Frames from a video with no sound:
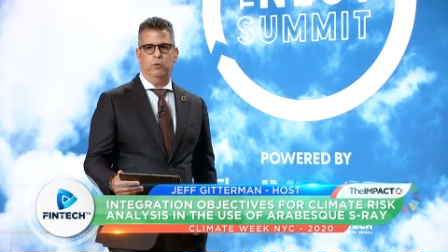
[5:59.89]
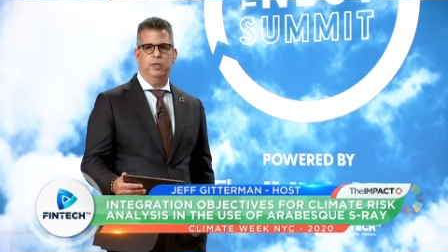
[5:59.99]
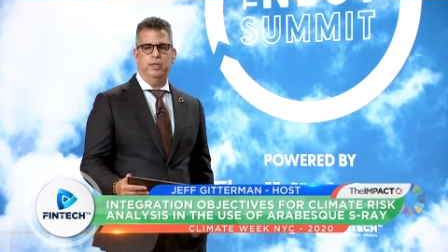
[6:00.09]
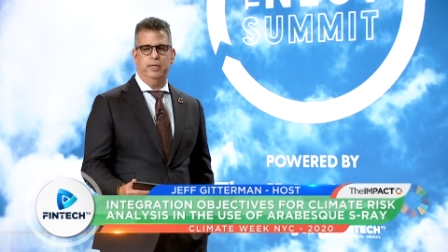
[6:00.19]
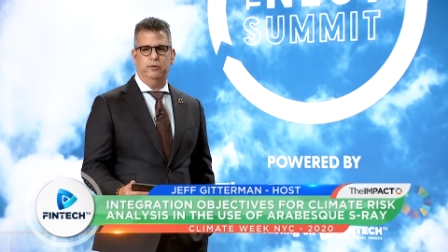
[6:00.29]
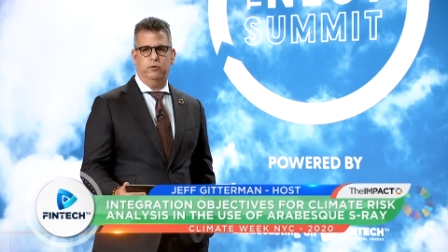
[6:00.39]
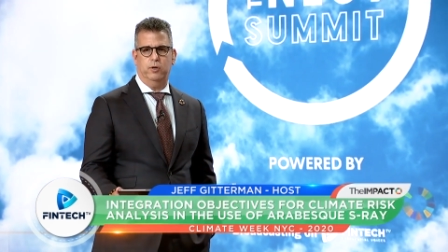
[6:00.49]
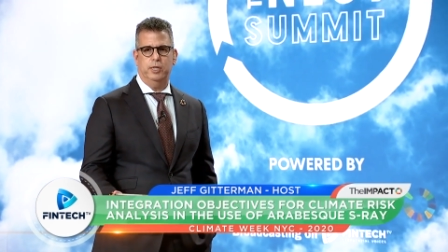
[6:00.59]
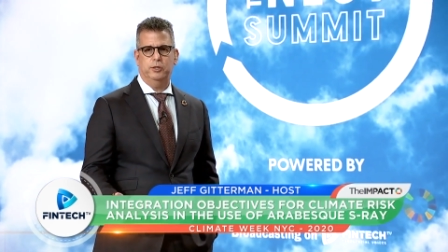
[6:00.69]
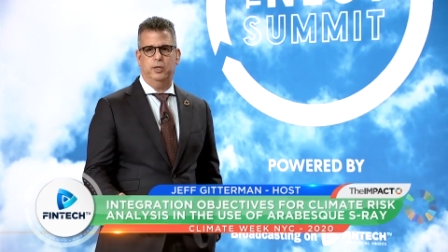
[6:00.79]
what are the
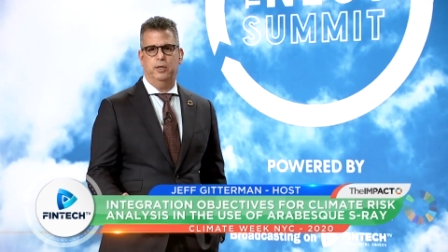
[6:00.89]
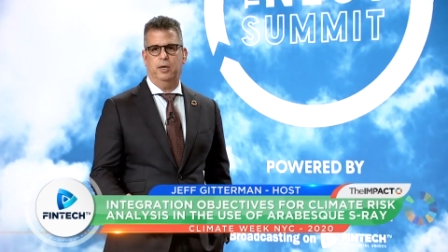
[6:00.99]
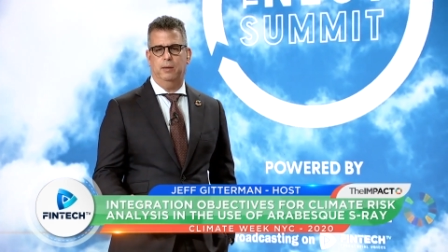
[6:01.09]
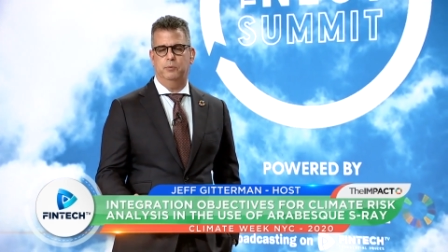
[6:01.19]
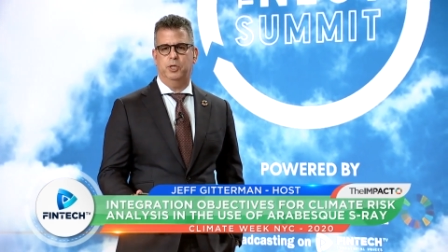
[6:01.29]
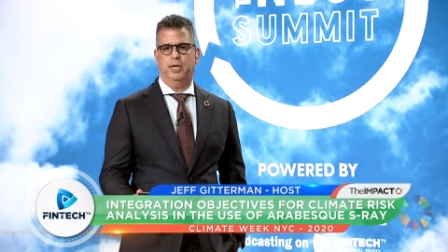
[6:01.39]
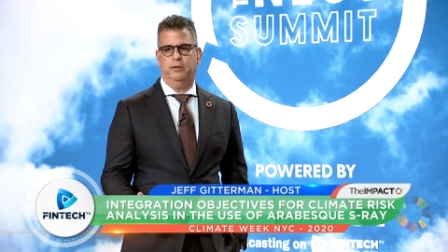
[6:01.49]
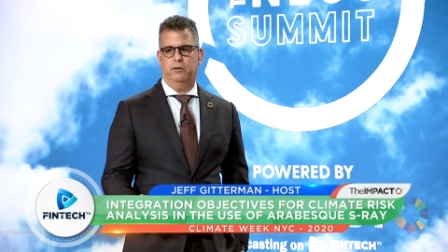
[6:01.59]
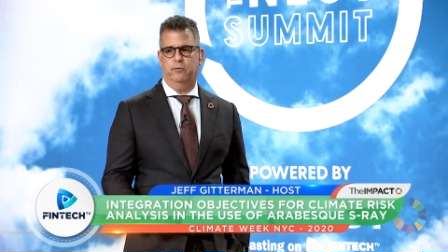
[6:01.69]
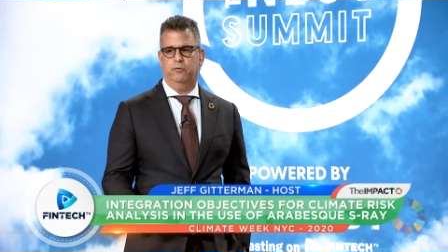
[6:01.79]
integration
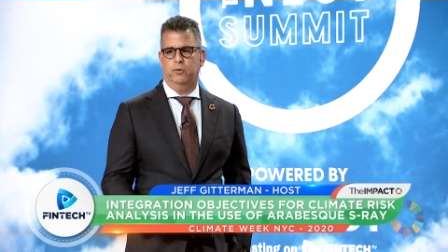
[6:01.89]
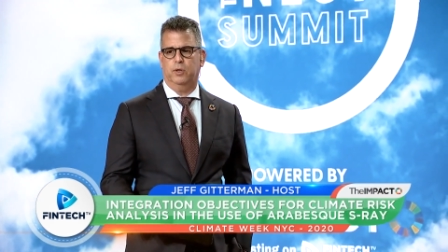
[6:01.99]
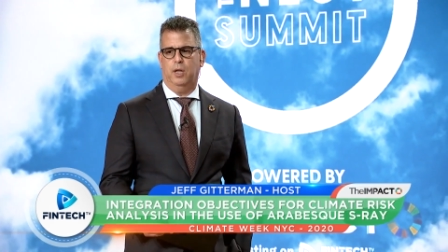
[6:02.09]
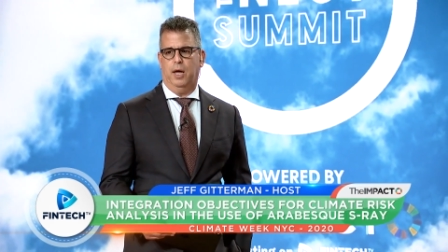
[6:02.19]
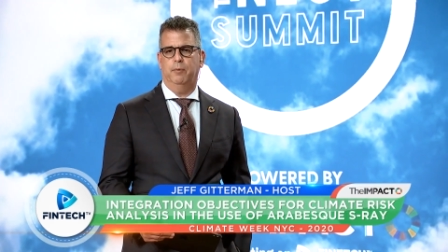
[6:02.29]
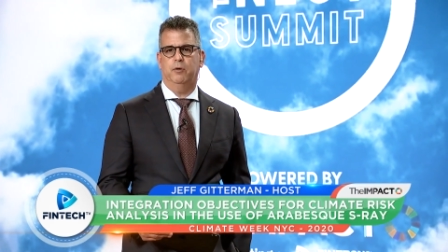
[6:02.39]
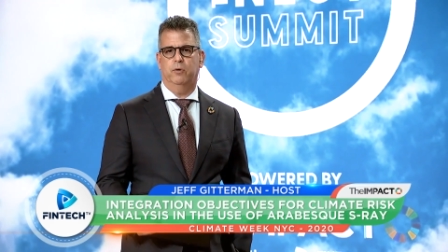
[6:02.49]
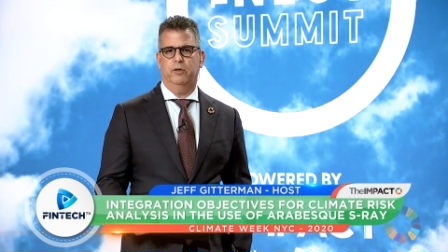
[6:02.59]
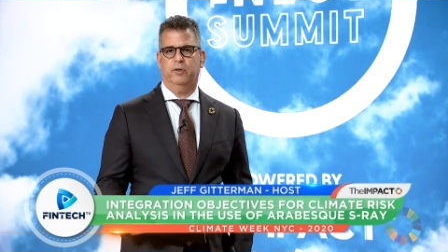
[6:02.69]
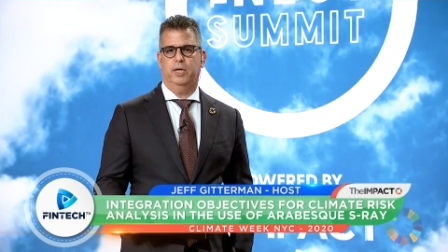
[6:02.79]
objectives for climate
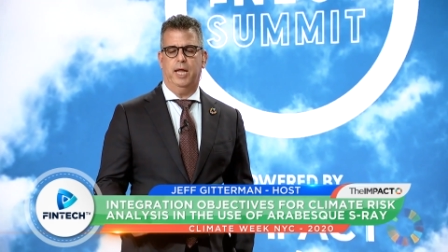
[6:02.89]
risk